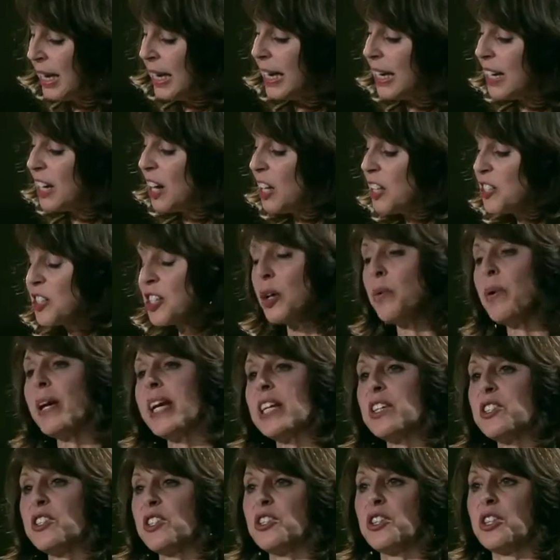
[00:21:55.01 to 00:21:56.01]
It also
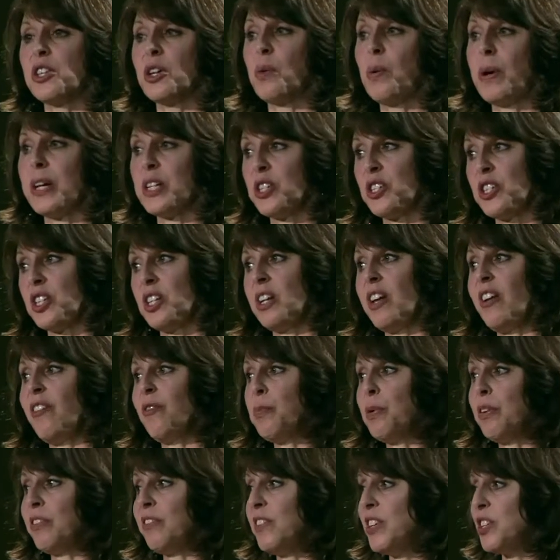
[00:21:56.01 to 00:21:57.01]
answers the question
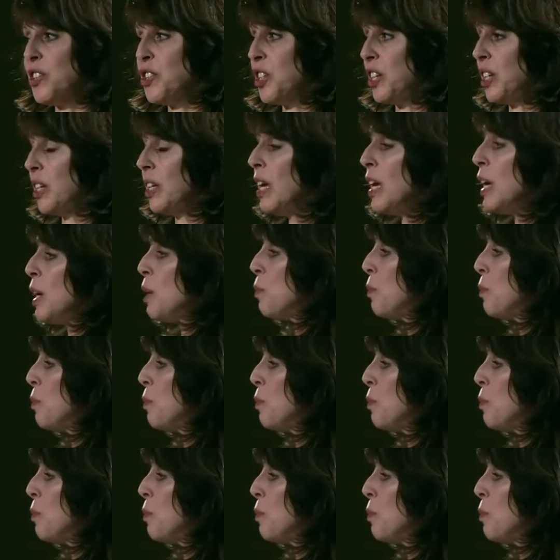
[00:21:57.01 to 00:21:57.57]
of provision.